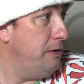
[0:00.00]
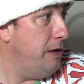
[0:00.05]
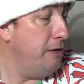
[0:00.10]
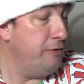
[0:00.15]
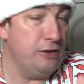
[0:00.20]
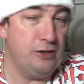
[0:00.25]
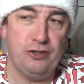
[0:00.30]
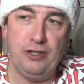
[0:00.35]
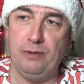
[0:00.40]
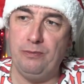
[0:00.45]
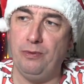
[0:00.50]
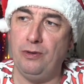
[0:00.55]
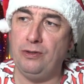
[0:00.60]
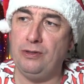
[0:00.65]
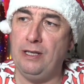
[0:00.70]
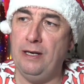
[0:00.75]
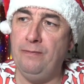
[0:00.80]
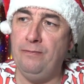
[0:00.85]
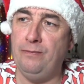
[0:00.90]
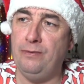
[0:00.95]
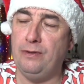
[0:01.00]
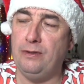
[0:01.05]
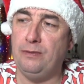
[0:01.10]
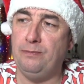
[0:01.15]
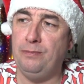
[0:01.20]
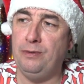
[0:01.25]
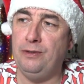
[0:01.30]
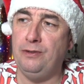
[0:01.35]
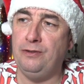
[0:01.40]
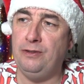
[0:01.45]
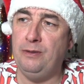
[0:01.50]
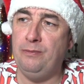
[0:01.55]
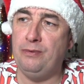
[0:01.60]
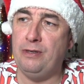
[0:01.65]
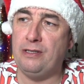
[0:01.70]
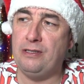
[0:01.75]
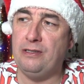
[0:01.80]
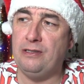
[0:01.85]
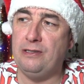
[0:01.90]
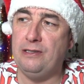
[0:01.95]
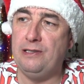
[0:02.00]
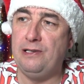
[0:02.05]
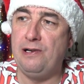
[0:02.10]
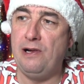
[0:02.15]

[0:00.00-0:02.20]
I think she bought them for a birthday present.